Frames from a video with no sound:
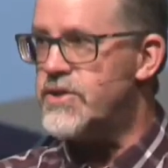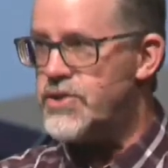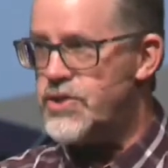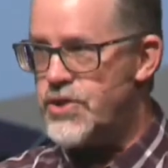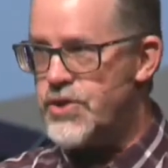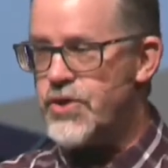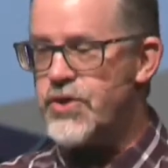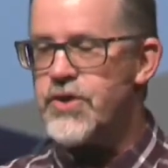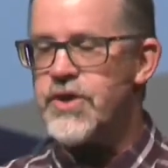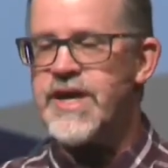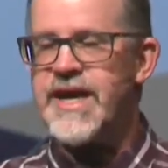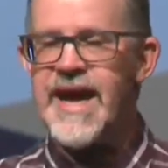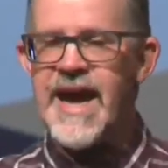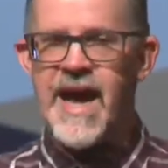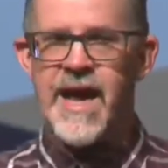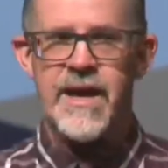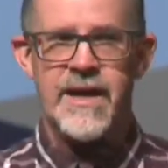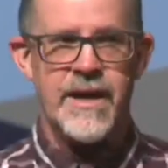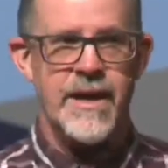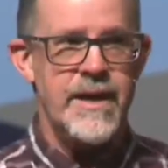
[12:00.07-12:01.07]
your
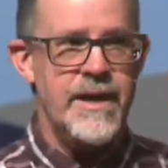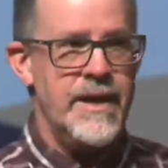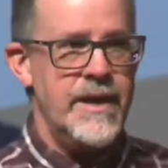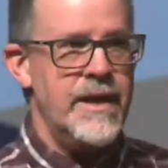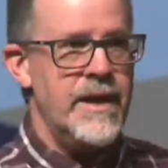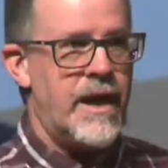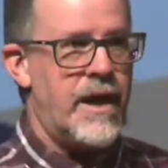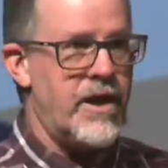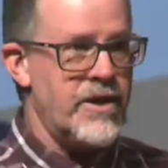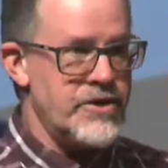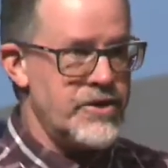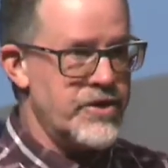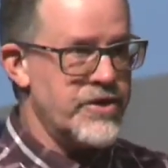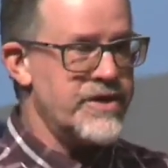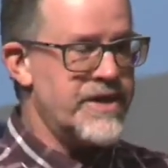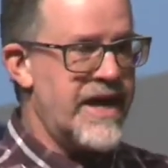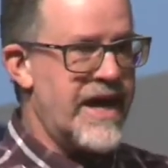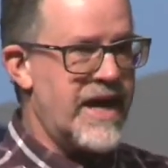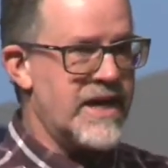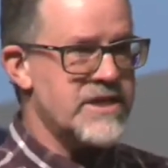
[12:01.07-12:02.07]

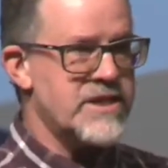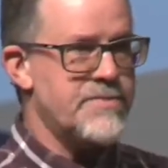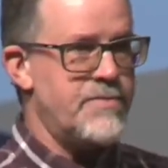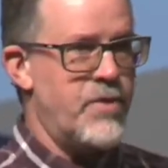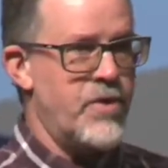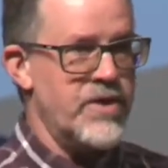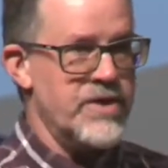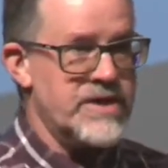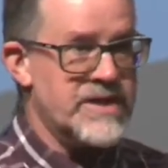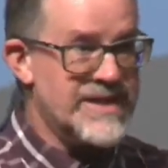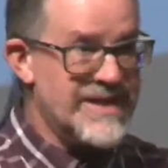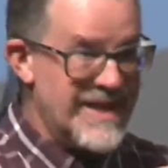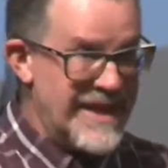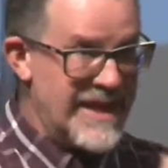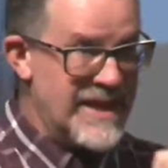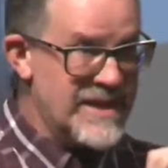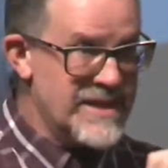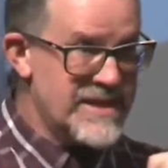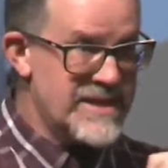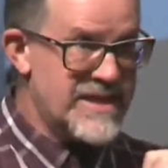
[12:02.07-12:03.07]
dashboard,
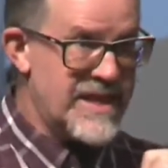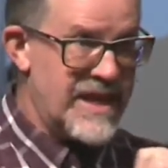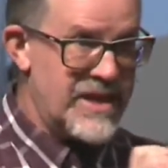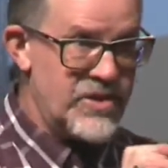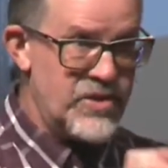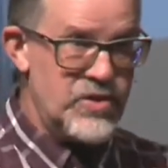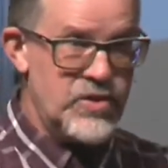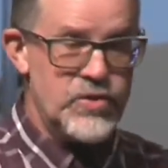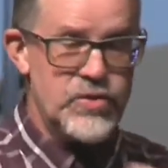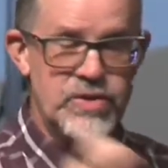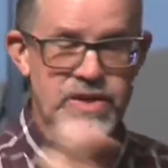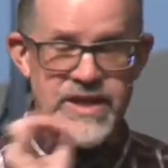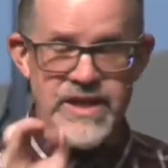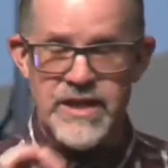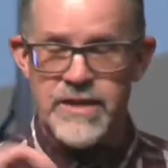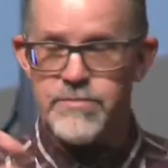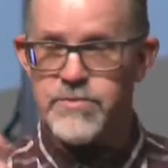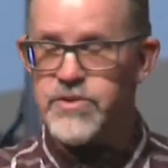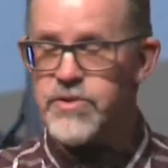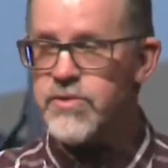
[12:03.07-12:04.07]
things that you
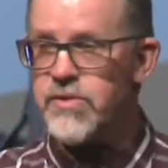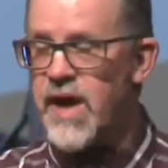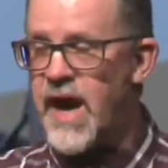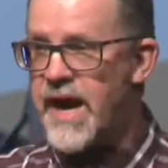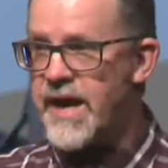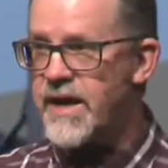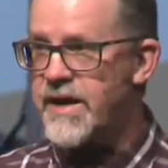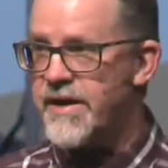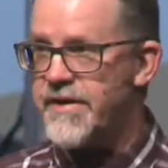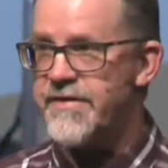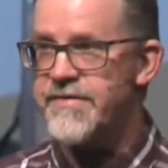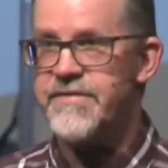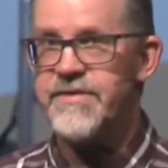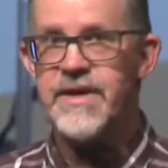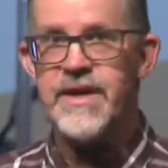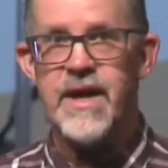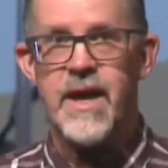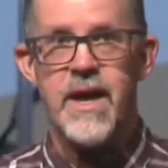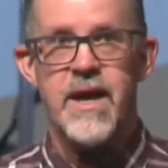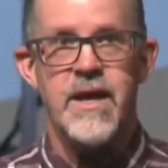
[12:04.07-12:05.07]
keep track of.
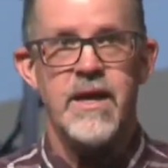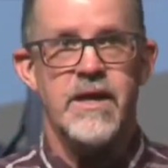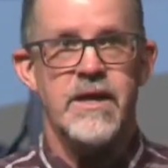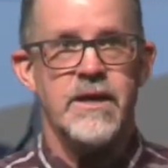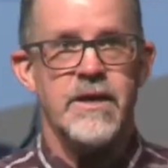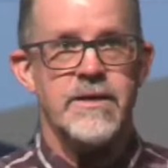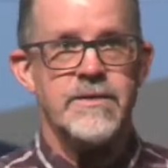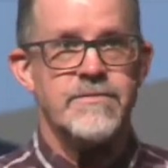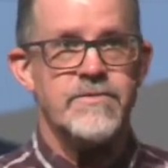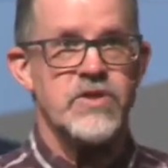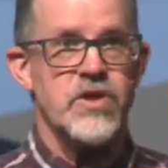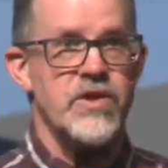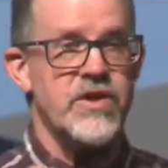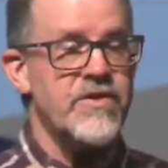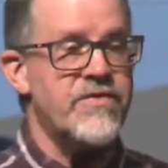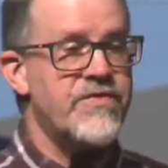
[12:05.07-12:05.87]
So the